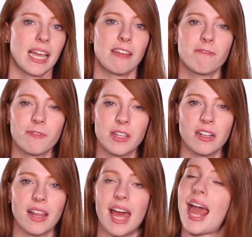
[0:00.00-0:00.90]
and
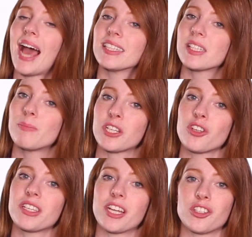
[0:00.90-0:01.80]
feel and add special
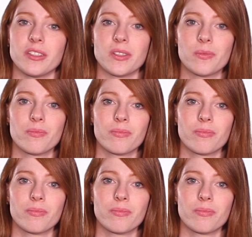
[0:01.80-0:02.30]
touches.